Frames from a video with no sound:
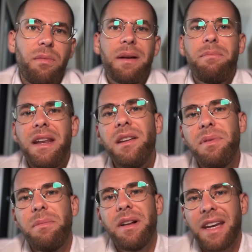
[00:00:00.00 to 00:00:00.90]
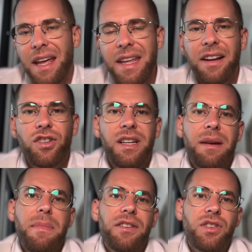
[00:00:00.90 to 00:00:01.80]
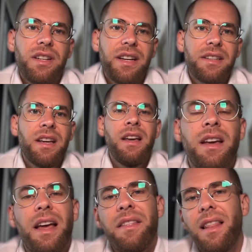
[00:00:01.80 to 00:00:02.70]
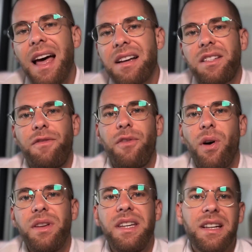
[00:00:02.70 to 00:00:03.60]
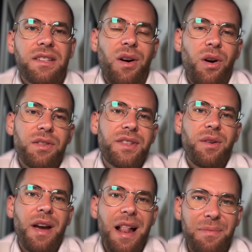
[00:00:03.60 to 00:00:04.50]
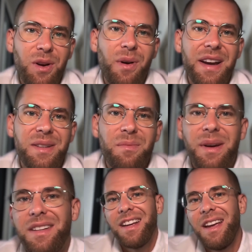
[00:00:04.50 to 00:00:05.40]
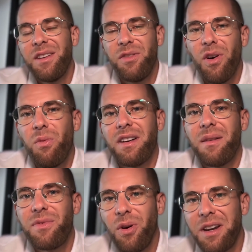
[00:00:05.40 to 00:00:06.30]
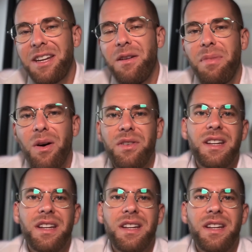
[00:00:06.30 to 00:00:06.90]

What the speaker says: But many people can actually imagine it, and the last 4 years also helped quite a bit. You know what I'm talking about.